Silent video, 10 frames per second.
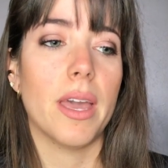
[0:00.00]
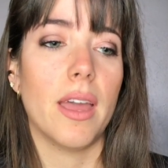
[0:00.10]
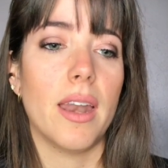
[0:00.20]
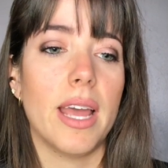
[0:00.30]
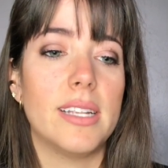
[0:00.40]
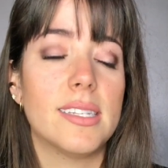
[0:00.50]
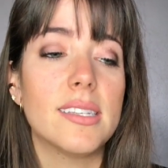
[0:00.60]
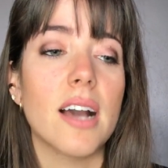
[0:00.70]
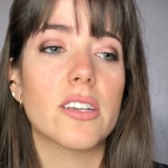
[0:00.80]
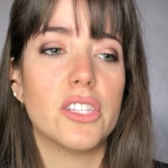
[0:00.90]
And it
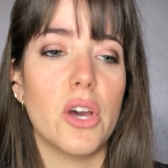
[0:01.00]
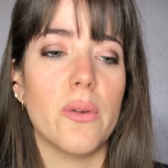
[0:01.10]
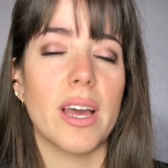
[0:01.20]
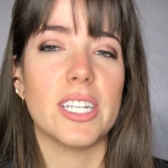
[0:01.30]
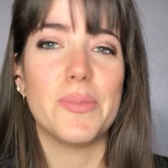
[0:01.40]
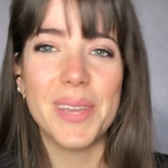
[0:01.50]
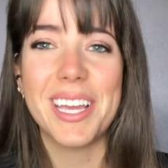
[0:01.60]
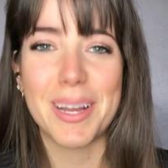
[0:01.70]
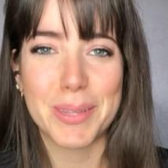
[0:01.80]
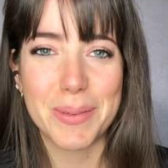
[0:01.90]
sucks though that
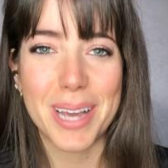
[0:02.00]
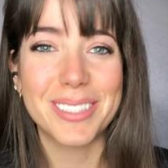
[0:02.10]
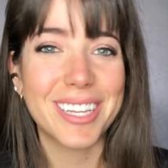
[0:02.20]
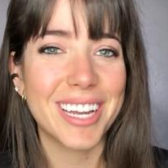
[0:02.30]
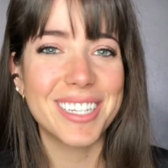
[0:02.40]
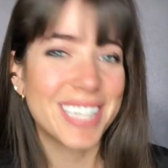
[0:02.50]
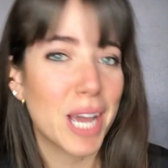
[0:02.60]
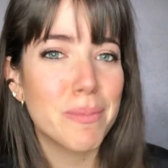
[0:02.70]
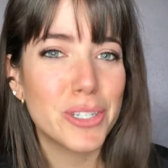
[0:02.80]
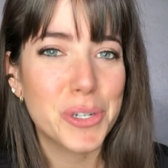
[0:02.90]
speaking up sometimes can like
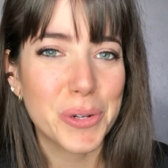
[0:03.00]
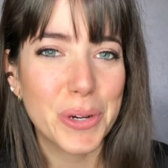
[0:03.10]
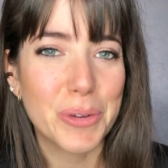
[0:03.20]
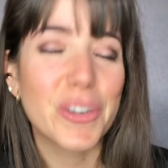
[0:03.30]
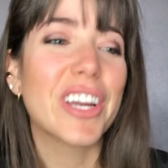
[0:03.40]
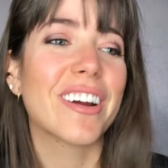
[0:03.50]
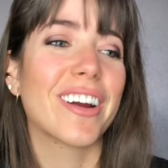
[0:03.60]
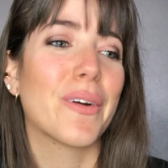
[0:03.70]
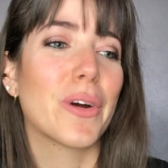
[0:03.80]
damage your career,